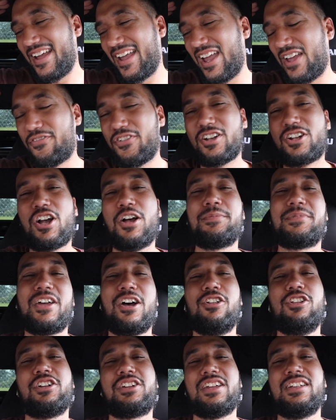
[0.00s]
If it comes
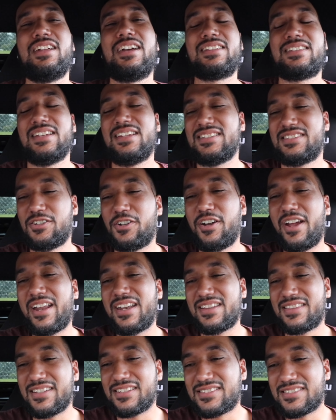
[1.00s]
out looking like this or
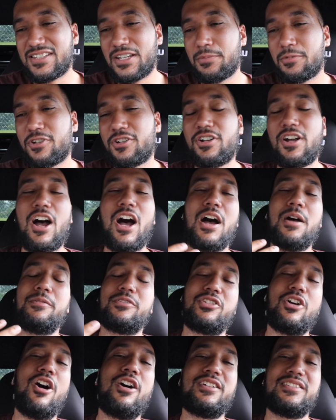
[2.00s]
anything similar,
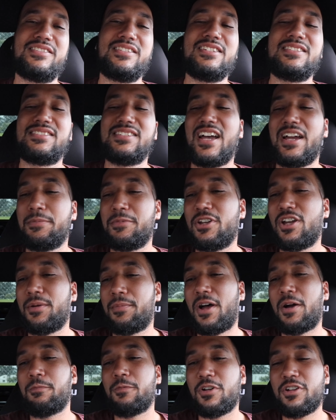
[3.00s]
honestly, sign me up.
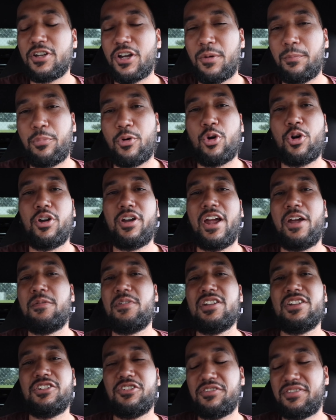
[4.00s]
I'm really on board. I
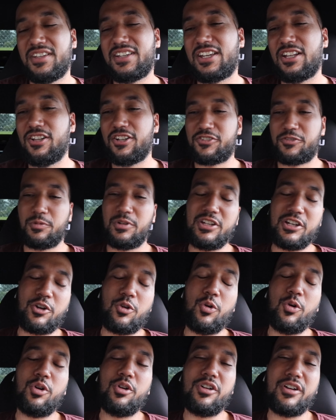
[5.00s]
really do think it looks really
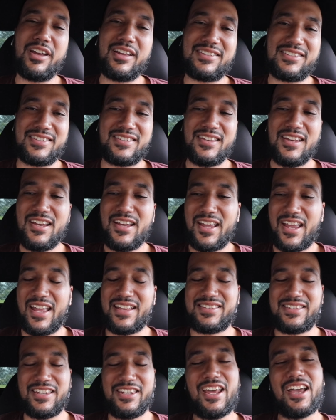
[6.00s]
cool. It's
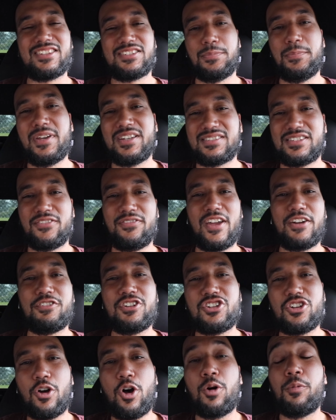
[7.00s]
a nice mix of
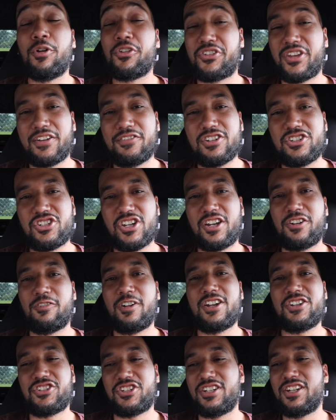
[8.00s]
almost every
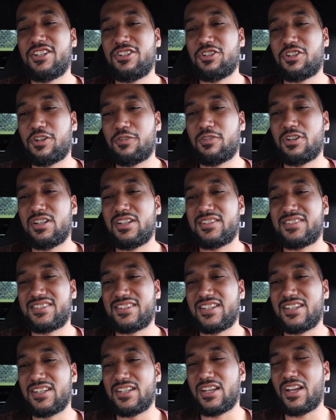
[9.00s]
generation, and you can really
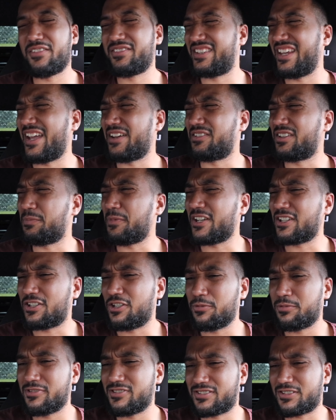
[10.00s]
see, damn, did my
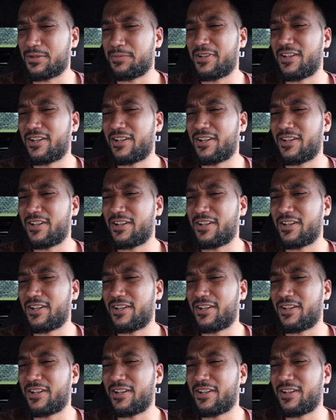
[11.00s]
Cuban just come